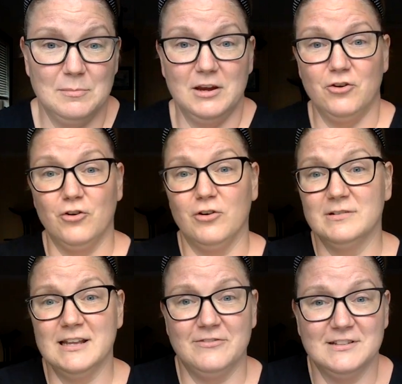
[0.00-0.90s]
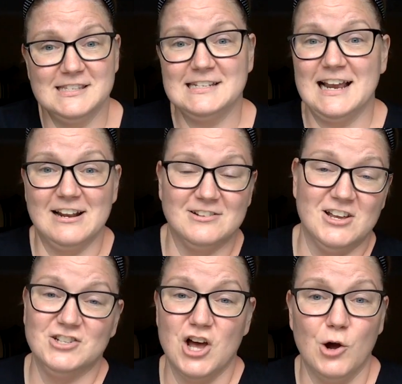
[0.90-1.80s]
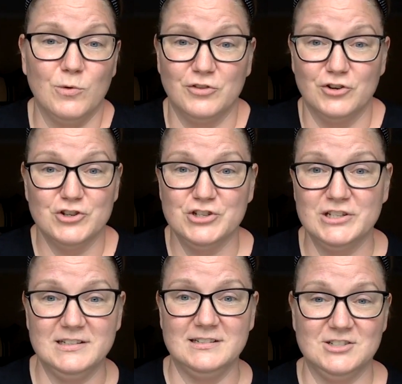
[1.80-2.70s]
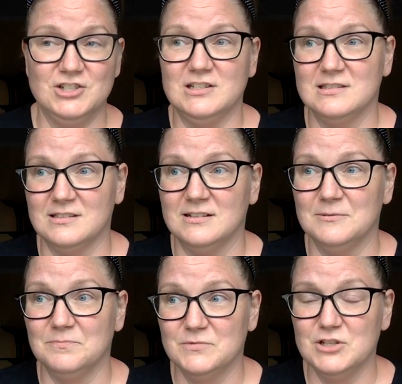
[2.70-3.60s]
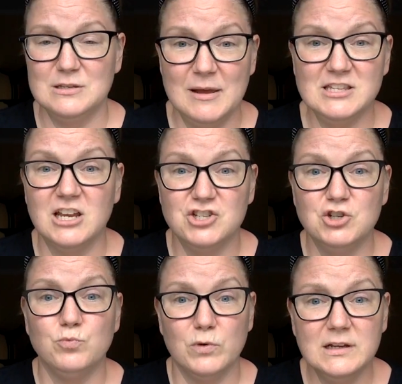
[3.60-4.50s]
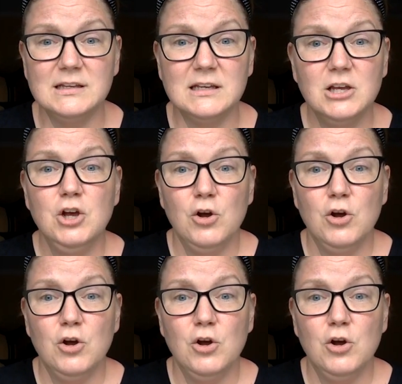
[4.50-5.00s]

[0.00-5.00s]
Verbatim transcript: to meet her definitely sit down and, and talk with her she she's um, she's amazing and she really